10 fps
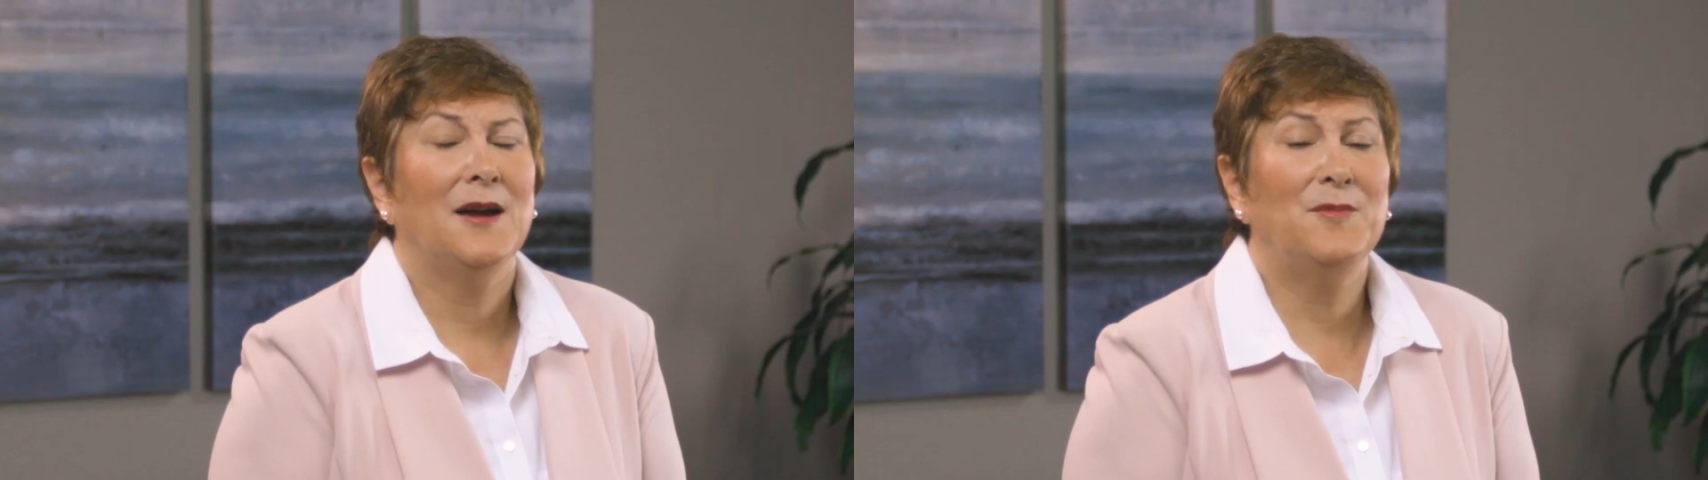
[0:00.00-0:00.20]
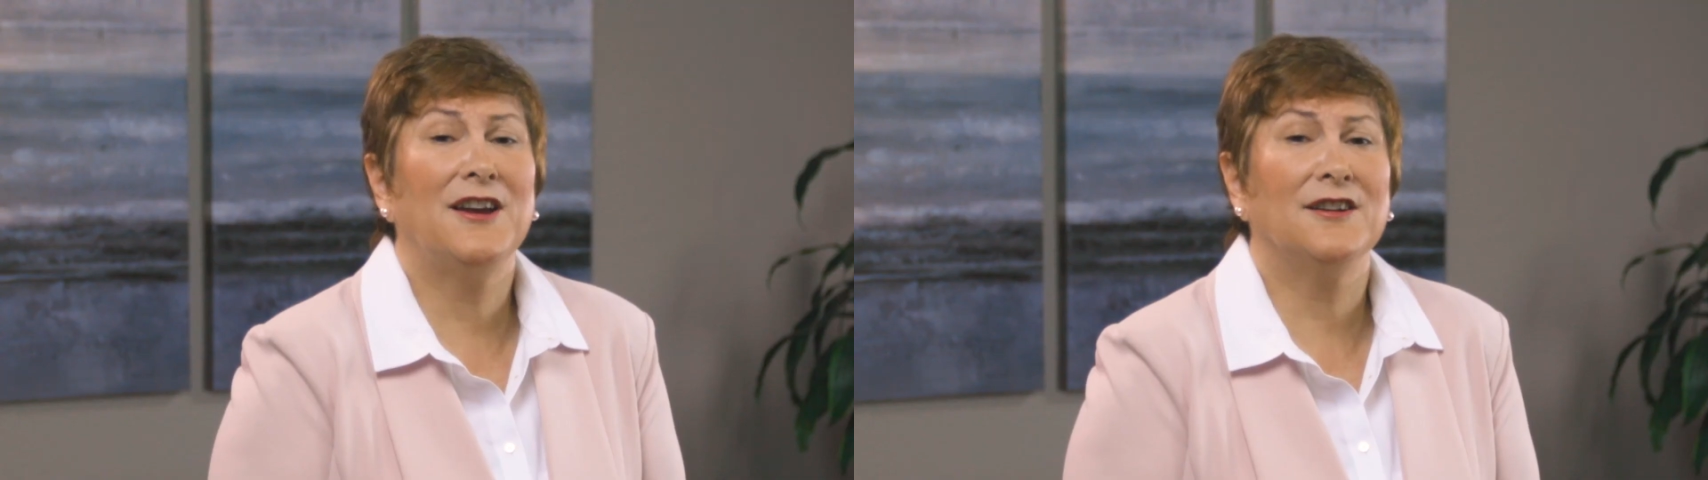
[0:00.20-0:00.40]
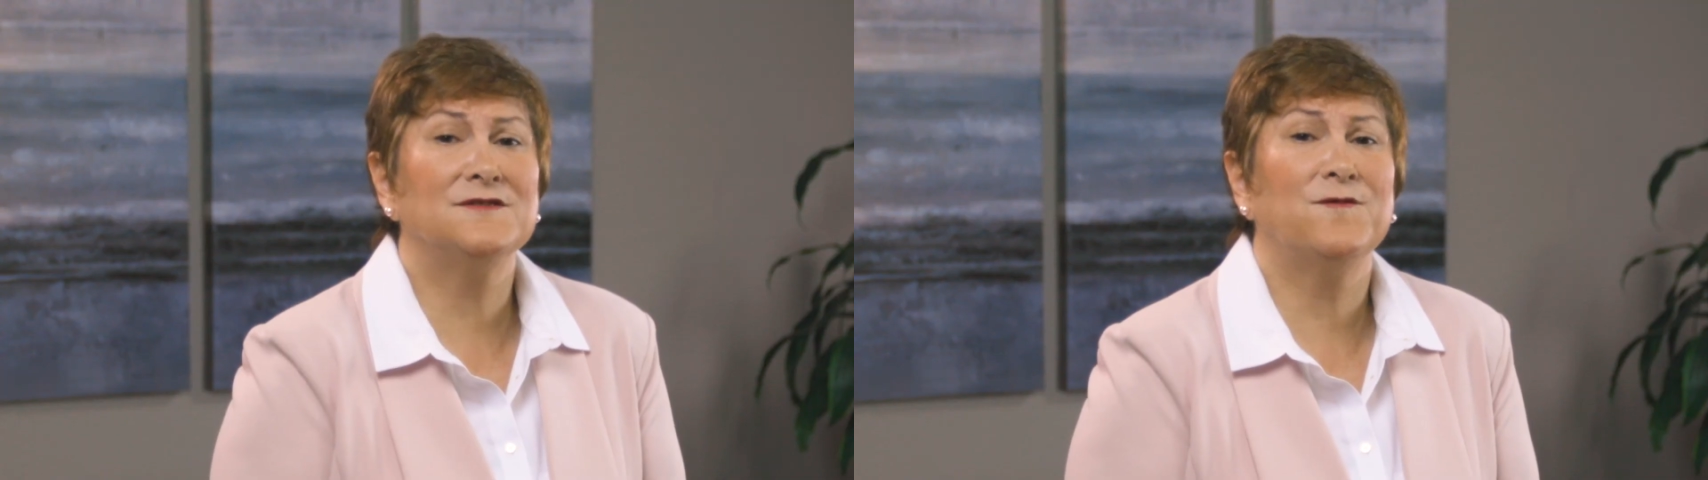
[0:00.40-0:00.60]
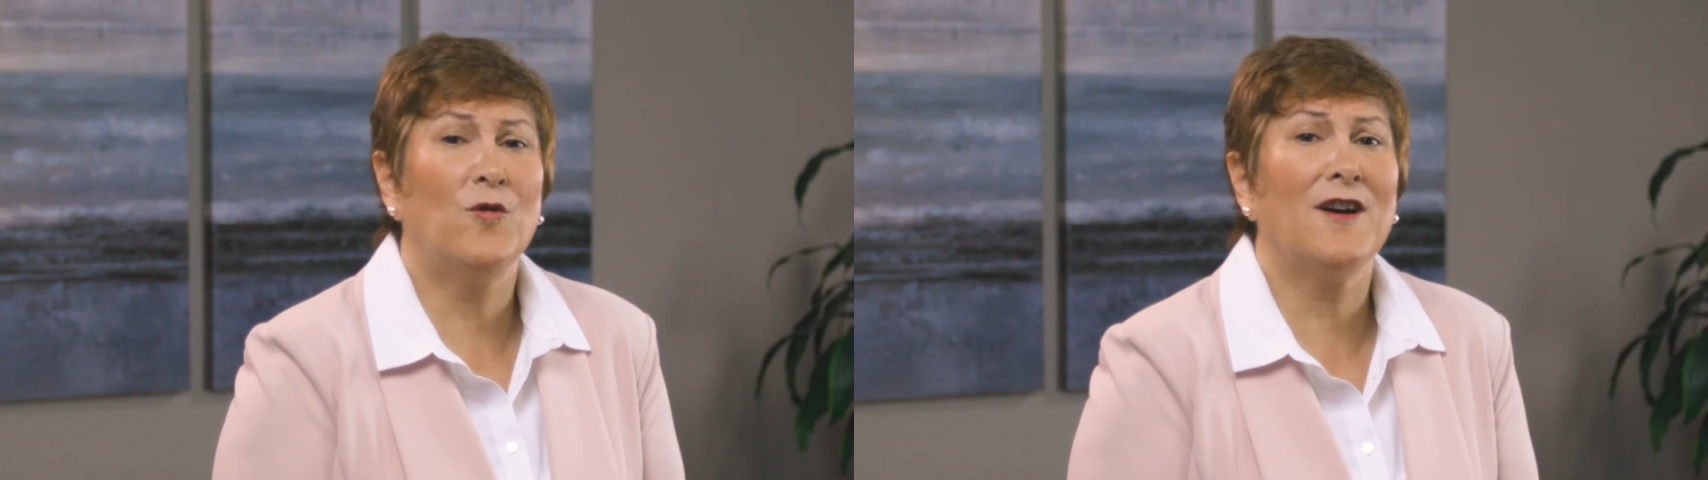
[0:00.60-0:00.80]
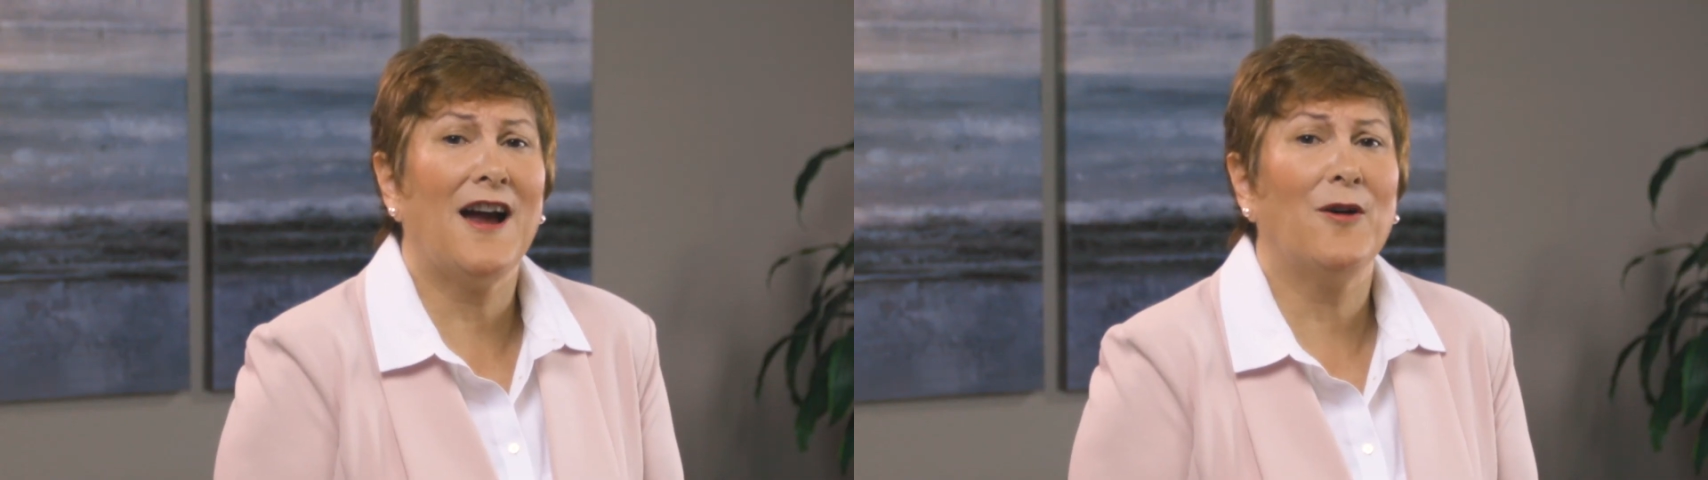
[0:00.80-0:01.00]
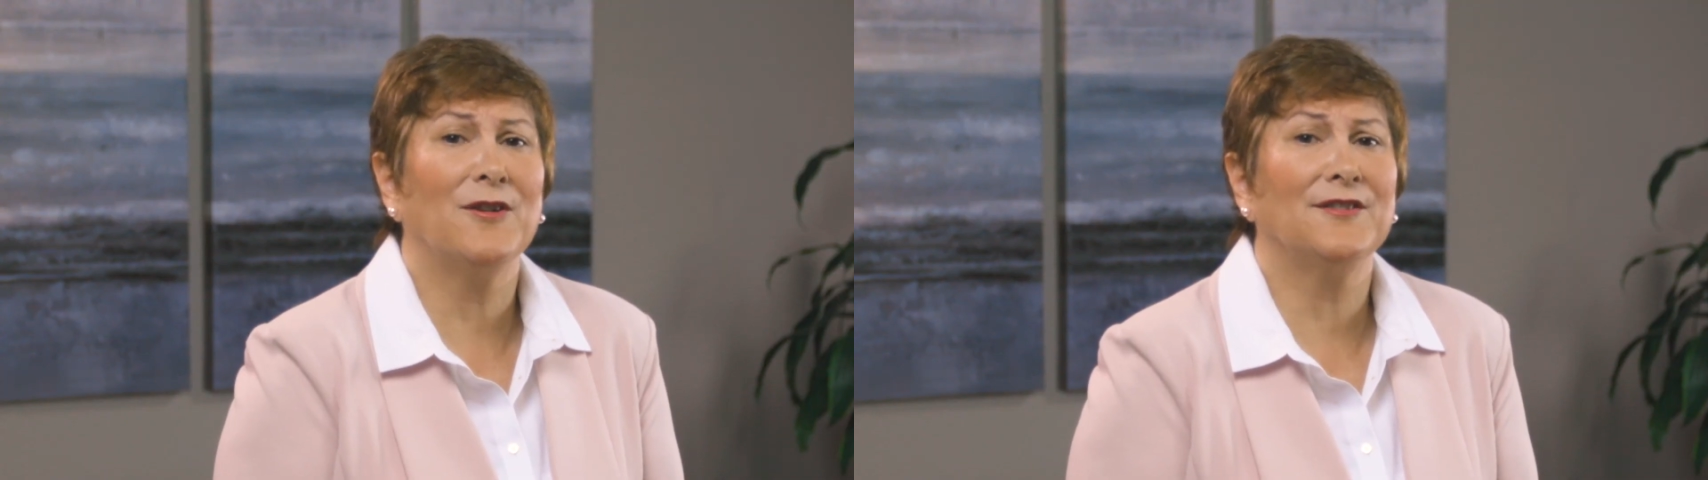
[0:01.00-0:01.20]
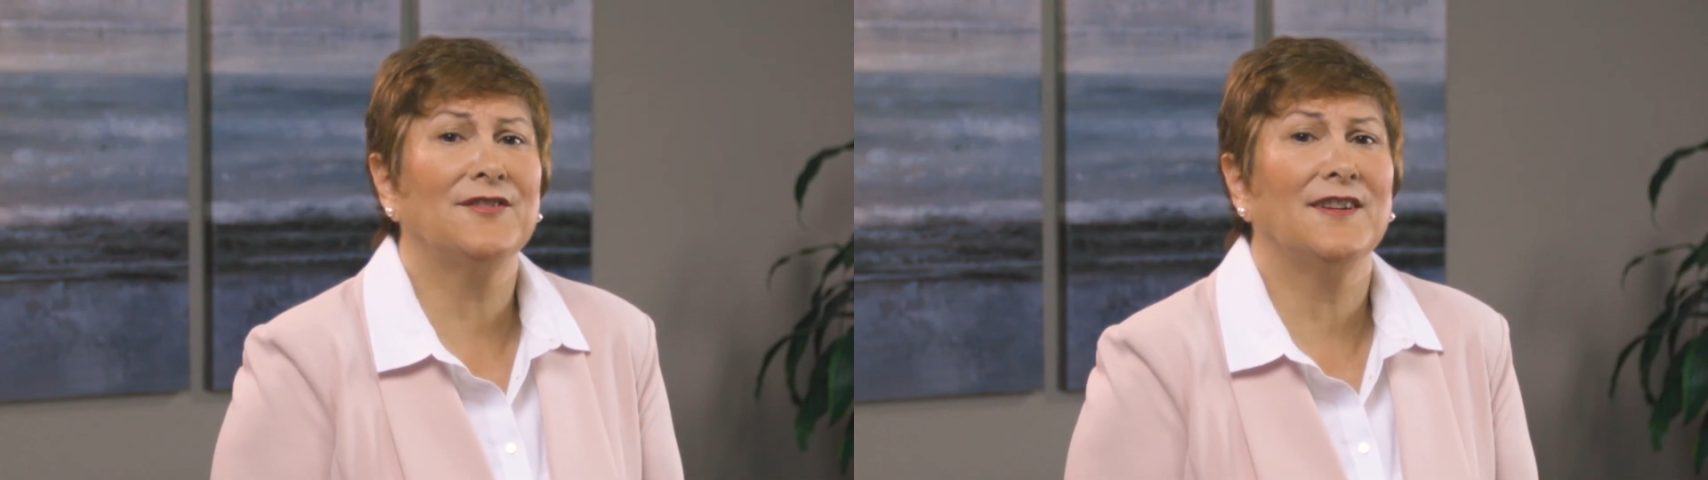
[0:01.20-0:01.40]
and because 4 hours